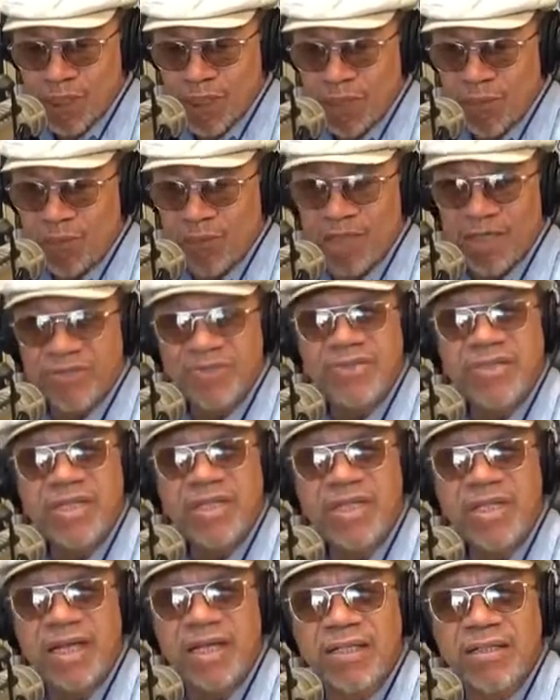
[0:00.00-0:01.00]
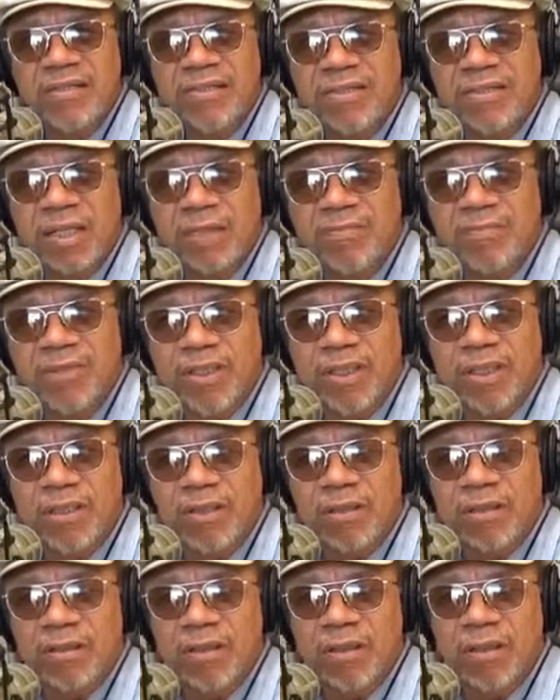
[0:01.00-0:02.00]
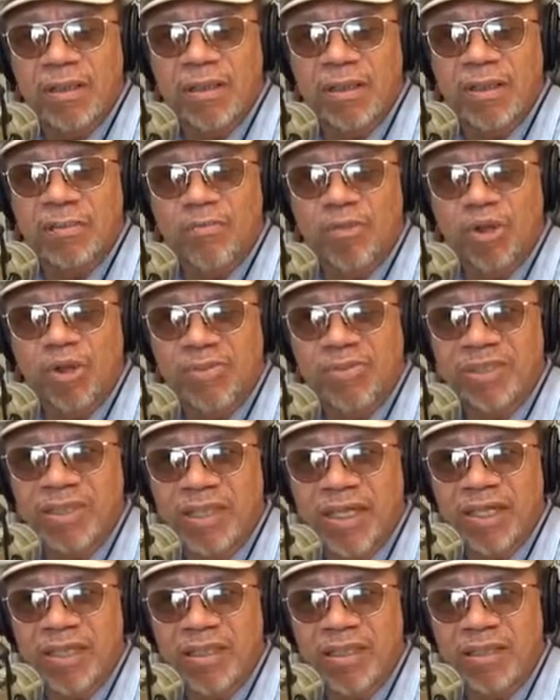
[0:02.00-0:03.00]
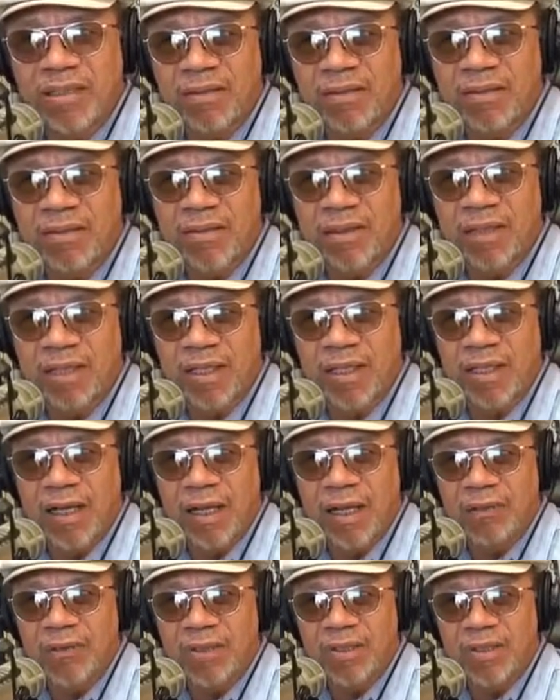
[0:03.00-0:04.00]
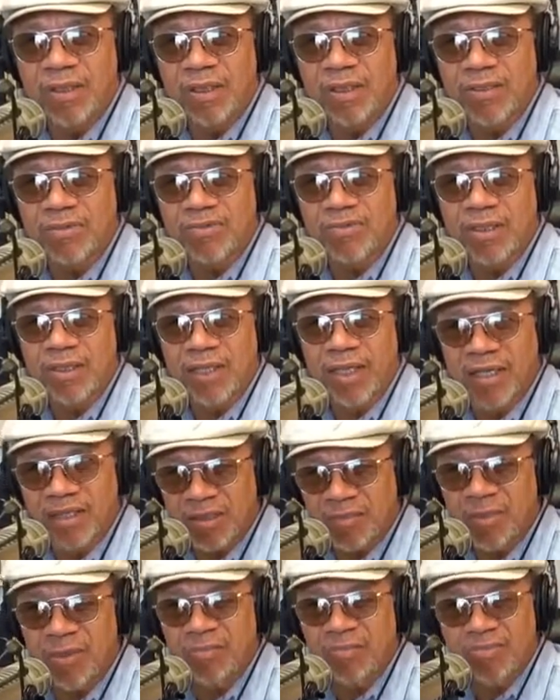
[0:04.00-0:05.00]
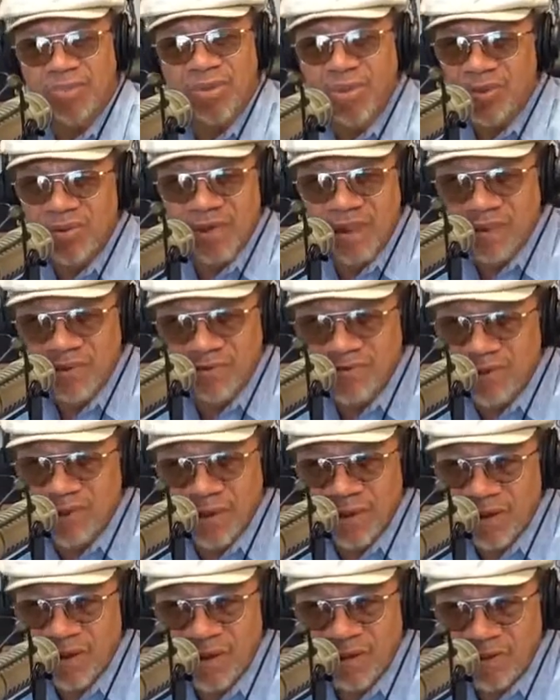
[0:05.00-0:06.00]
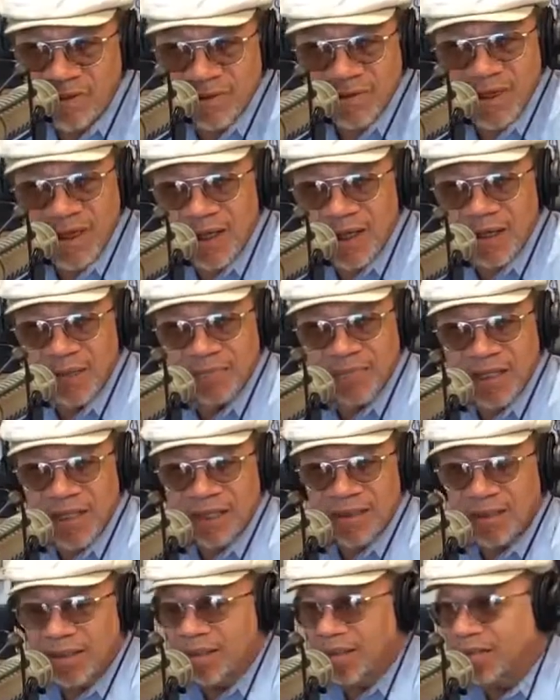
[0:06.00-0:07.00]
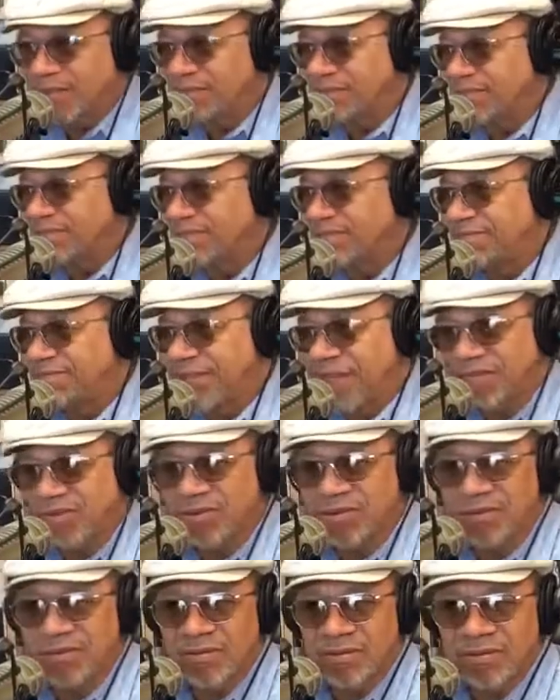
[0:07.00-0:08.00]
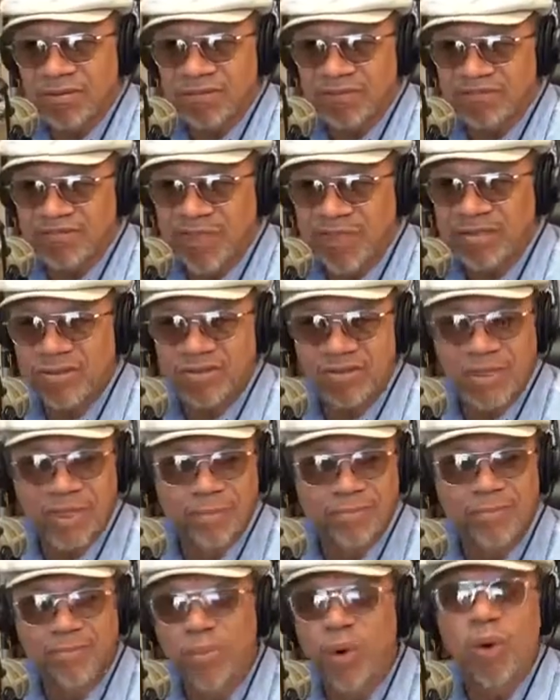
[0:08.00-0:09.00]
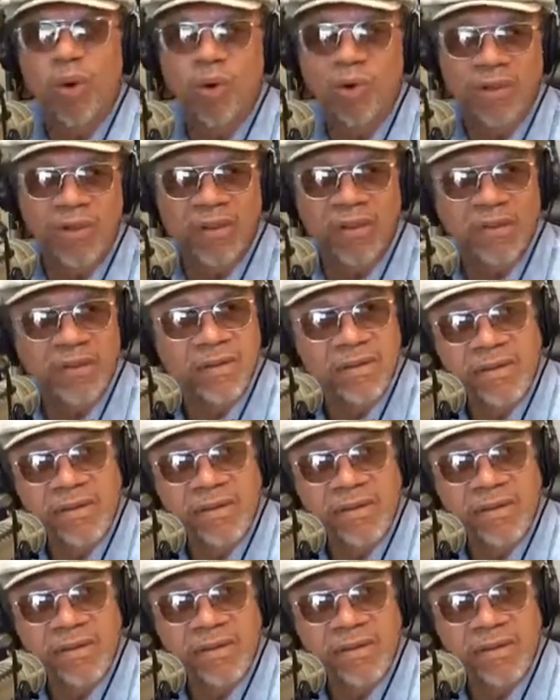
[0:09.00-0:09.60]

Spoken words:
We're seeing something permeating in our country that has been brewing for a long time, like a festering boil.